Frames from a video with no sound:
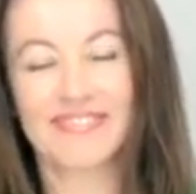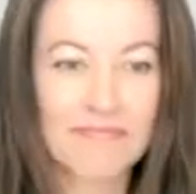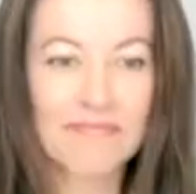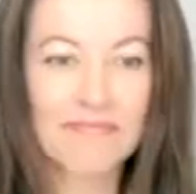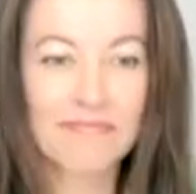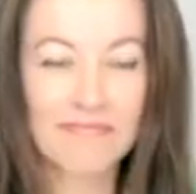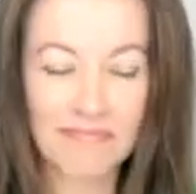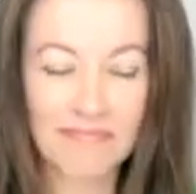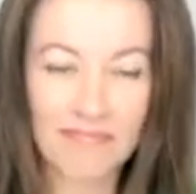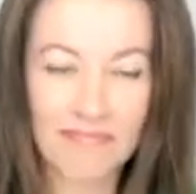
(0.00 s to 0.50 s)

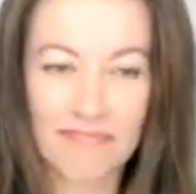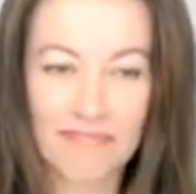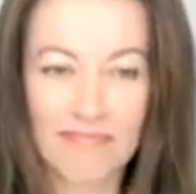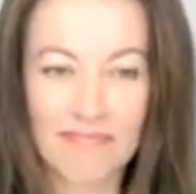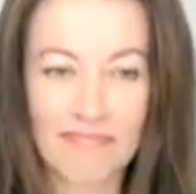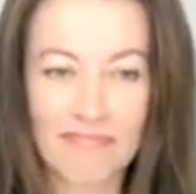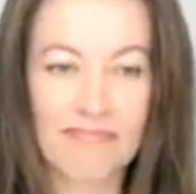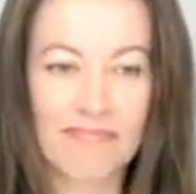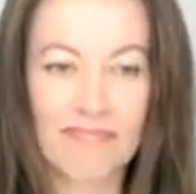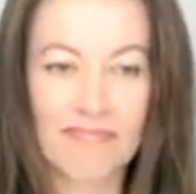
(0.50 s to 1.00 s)

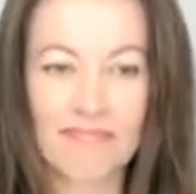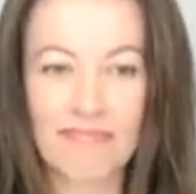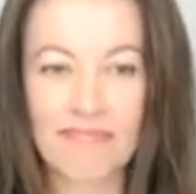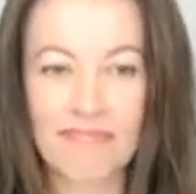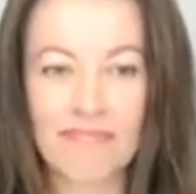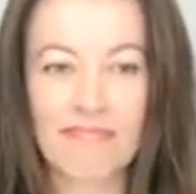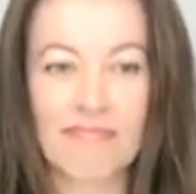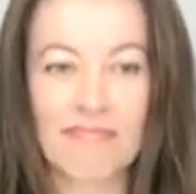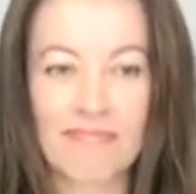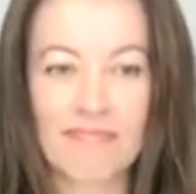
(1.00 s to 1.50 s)

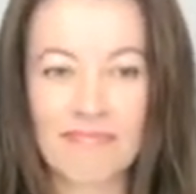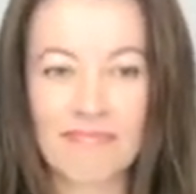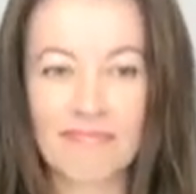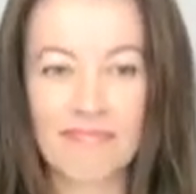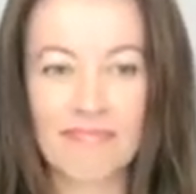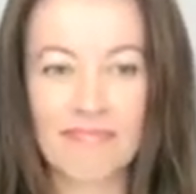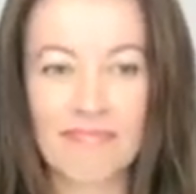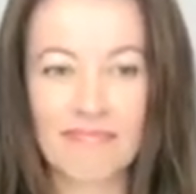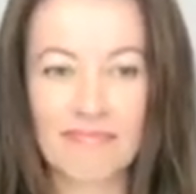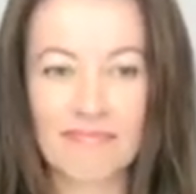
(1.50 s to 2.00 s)

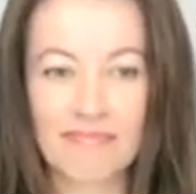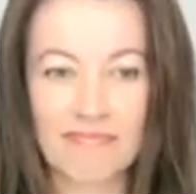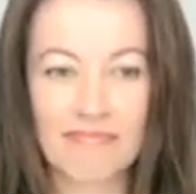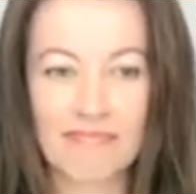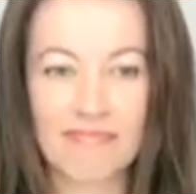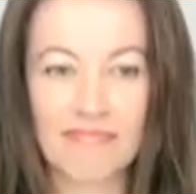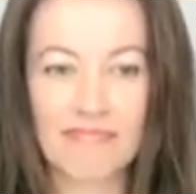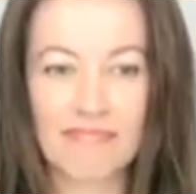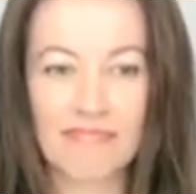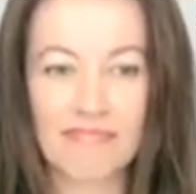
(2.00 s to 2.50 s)

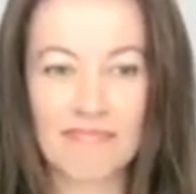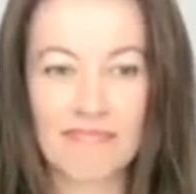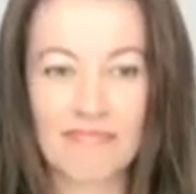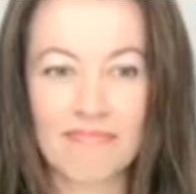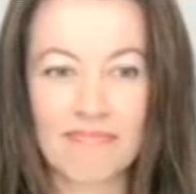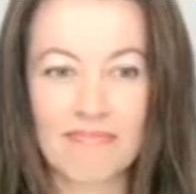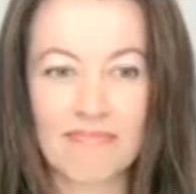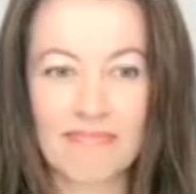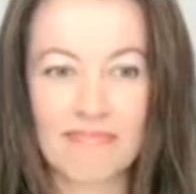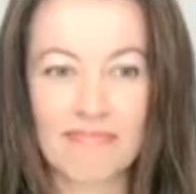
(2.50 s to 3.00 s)

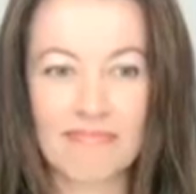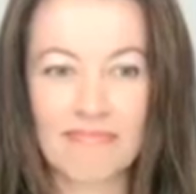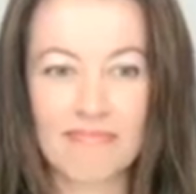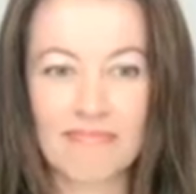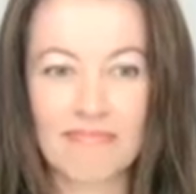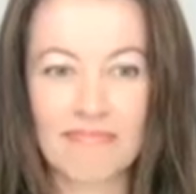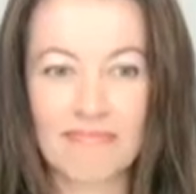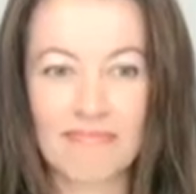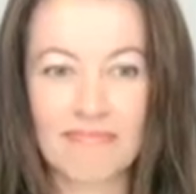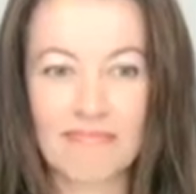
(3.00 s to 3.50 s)

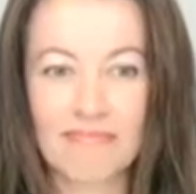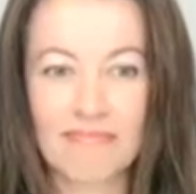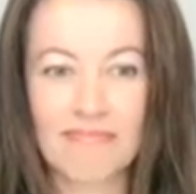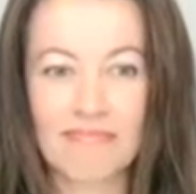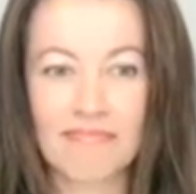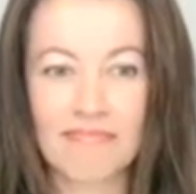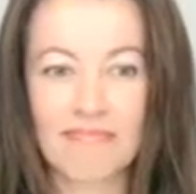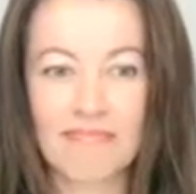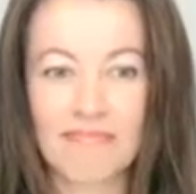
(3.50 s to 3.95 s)
(not speaking)